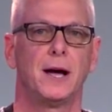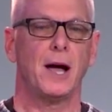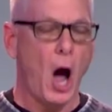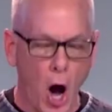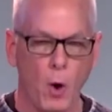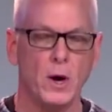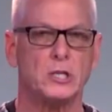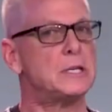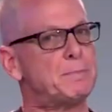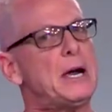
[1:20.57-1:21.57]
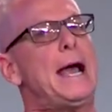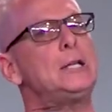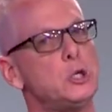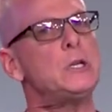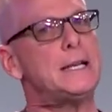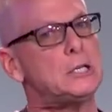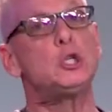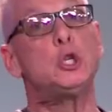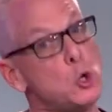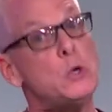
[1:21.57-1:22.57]
Always, Brad, you need
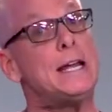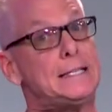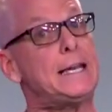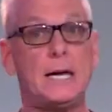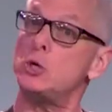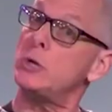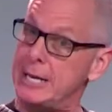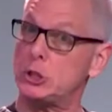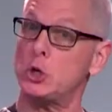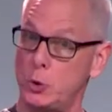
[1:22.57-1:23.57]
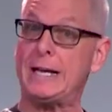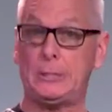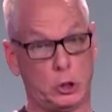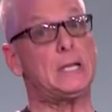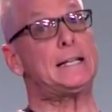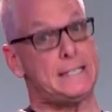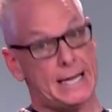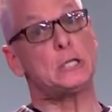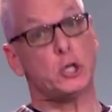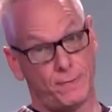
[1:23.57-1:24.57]
your greens. You need to
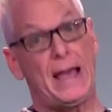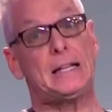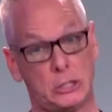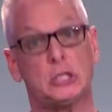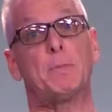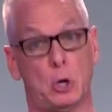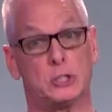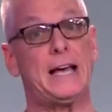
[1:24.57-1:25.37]
eat your vegetables.